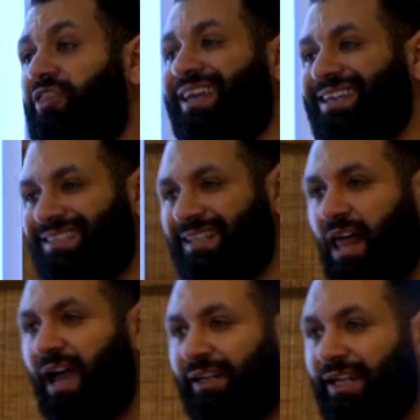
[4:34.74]
these
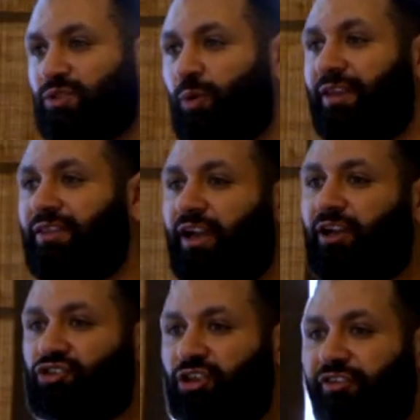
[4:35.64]
linings when they're
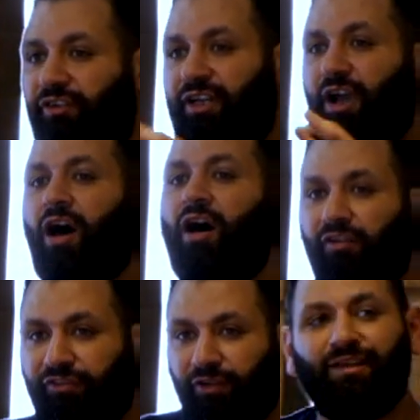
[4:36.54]
shivering
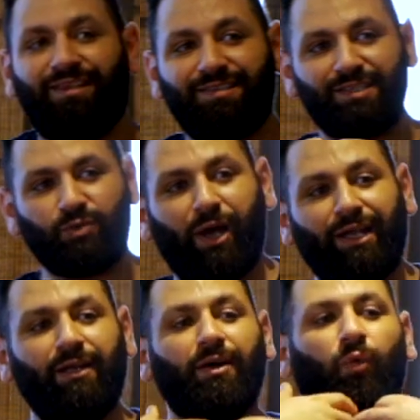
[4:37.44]
off. This is
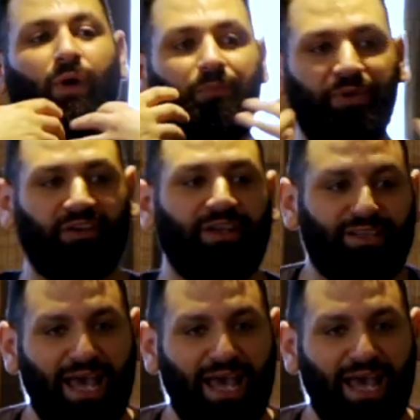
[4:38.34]
when period